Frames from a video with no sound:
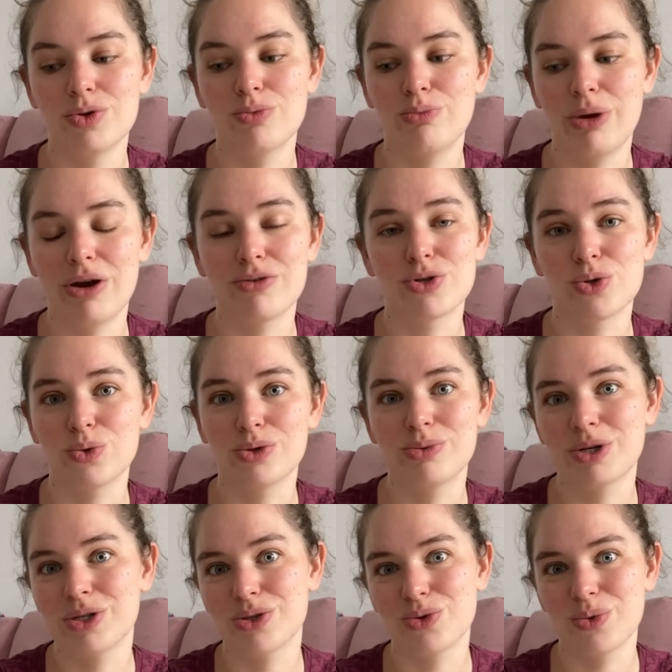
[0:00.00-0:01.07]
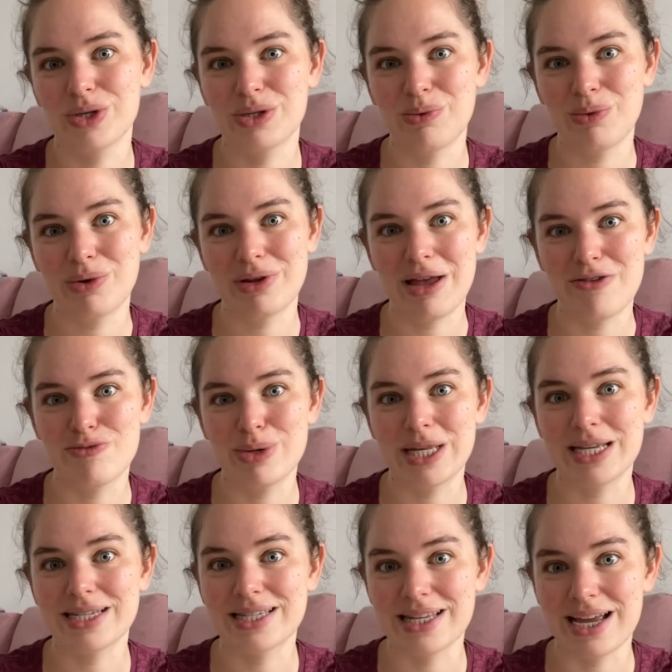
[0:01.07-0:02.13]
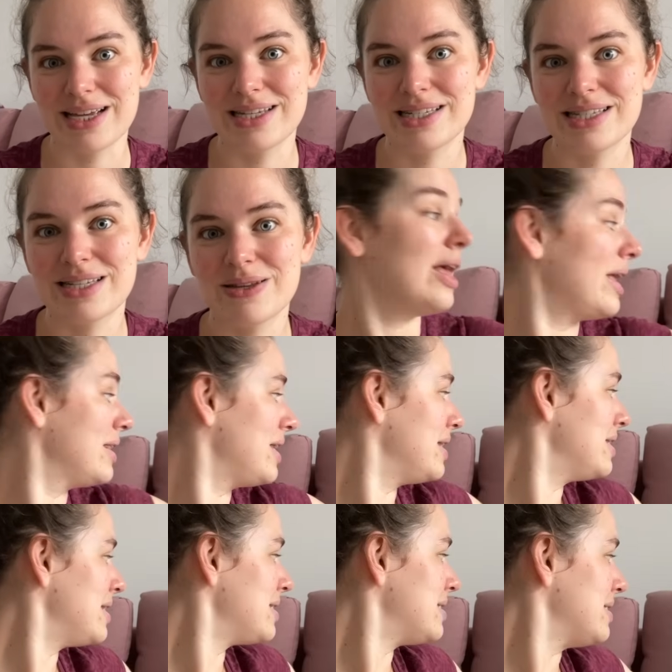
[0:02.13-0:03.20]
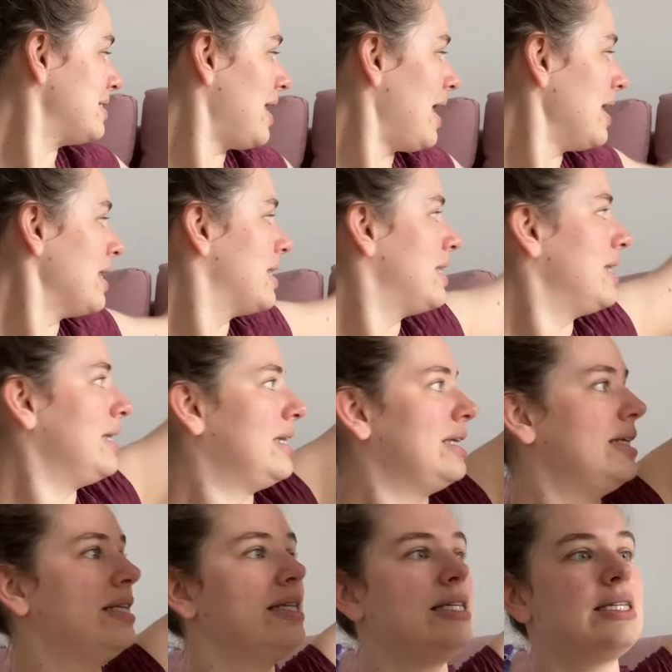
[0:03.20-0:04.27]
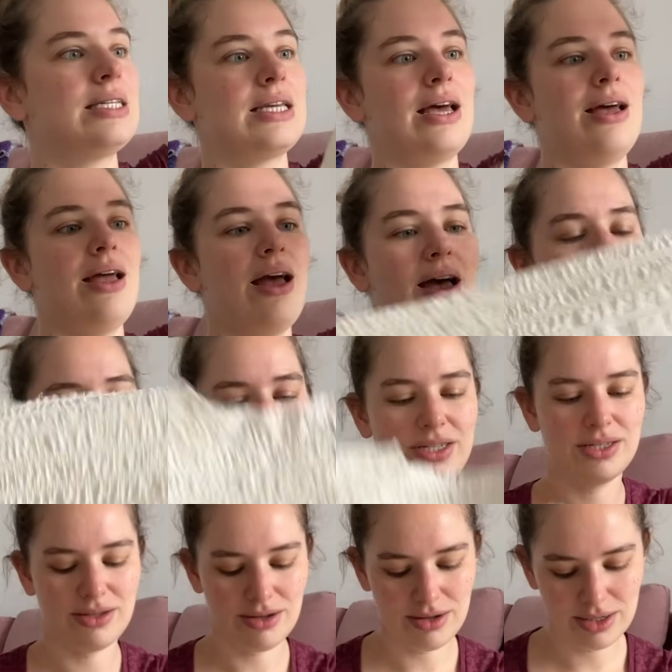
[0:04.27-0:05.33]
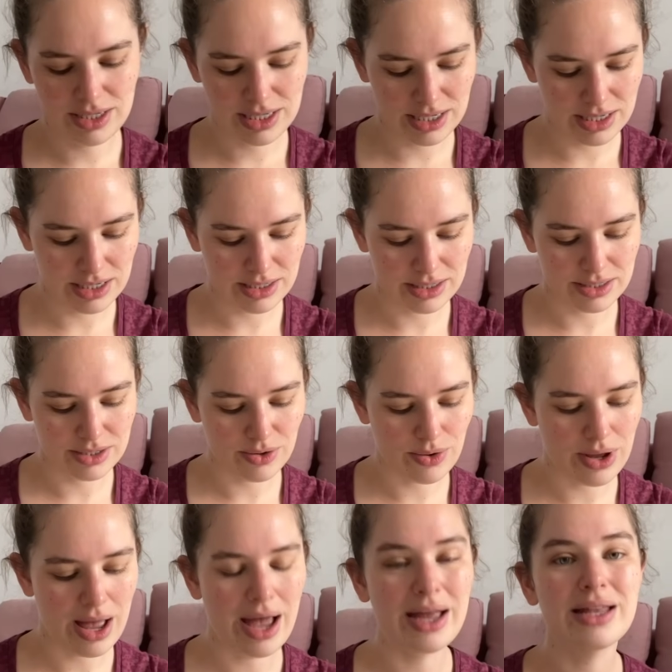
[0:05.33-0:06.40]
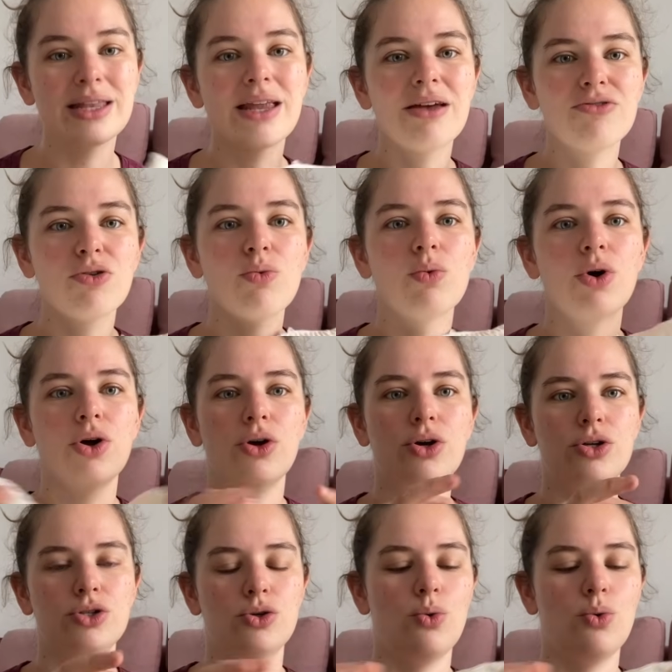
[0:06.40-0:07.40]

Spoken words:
pair of shorts, because otherwise it wouldn't have been as nice. And then second, I have started, so I never worked